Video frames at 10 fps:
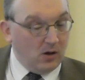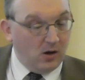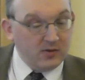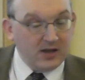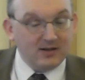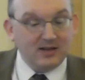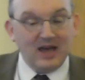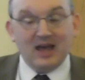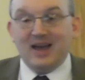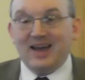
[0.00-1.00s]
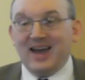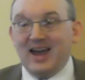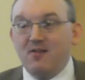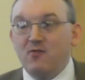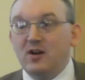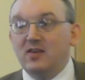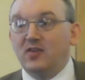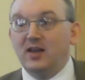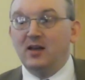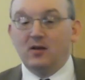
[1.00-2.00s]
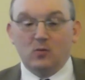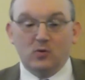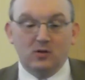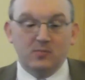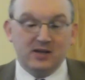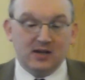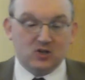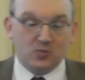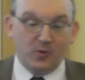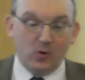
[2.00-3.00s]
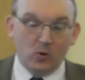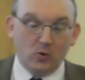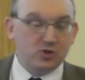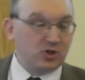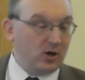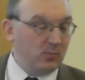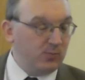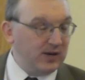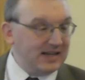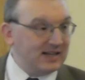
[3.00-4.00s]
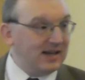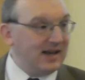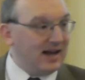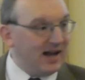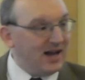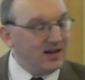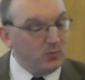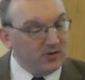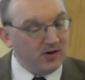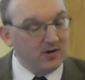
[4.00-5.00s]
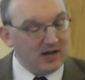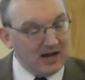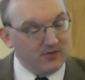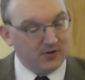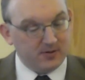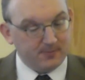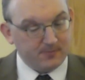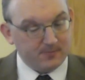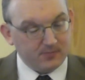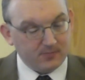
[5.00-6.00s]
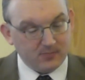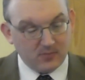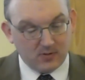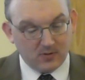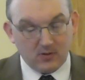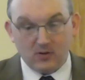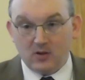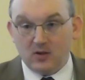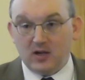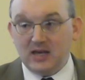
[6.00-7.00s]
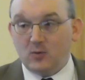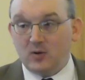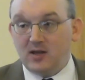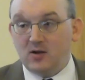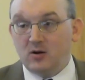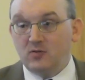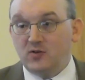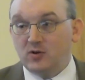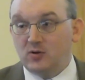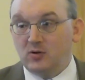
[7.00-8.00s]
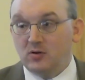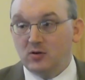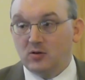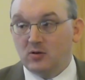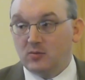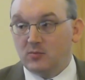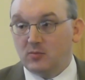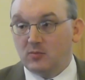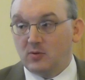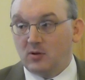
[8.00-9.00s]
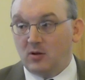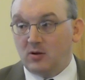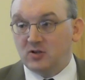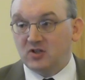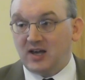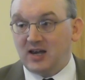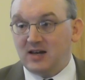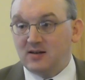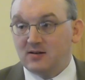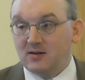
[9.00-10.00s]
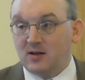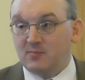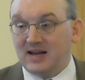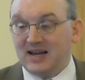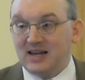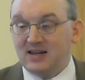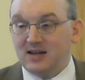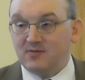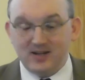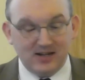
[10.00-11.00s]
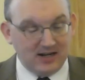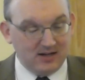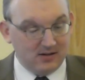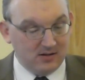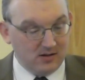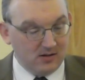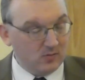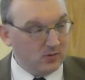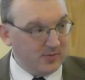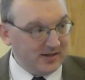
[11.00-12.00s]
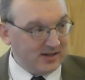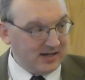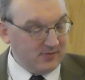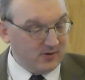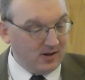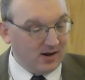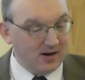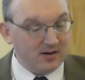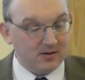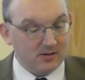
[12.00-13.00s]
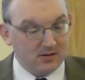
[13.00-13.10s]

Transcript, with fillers: On that day, everything will be exposed completely and without effort. Equally on view, alongside and behind every deed, will be the evil heart,